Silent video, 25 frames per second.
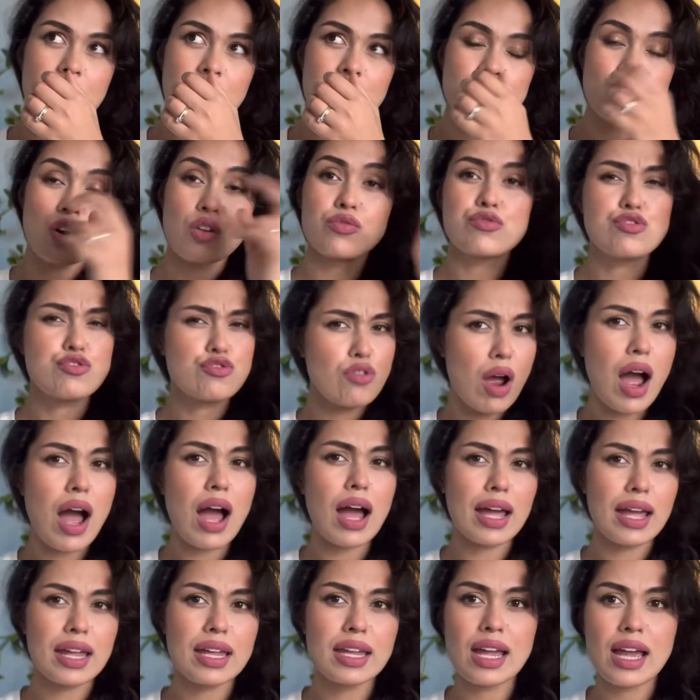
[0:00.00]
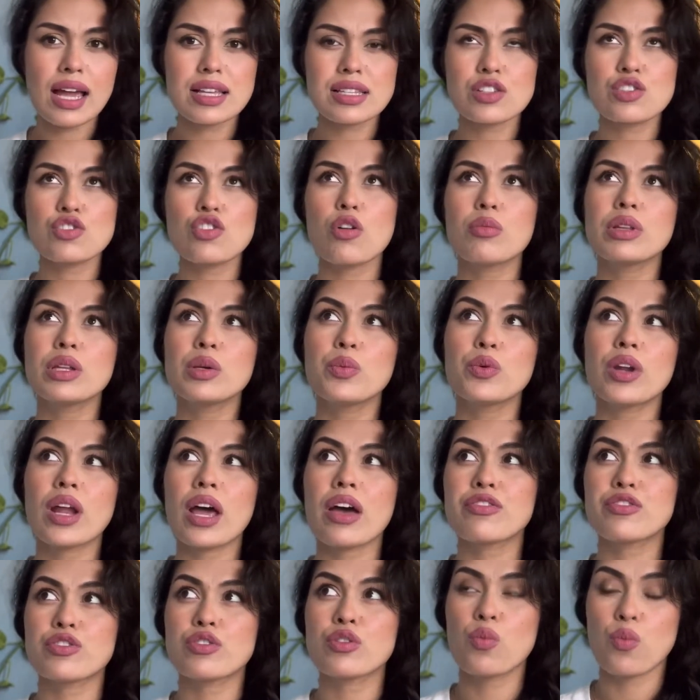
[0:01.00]
sort of dry as it normally would
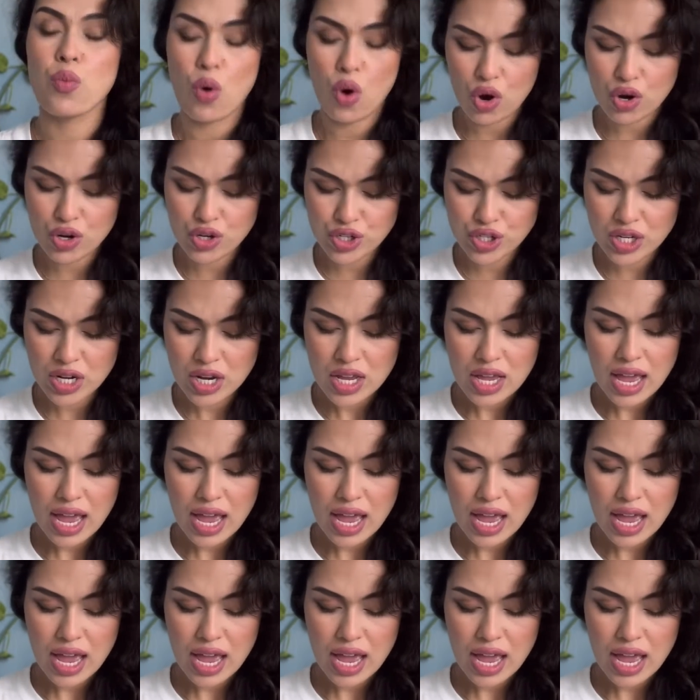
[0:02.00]
after a wash,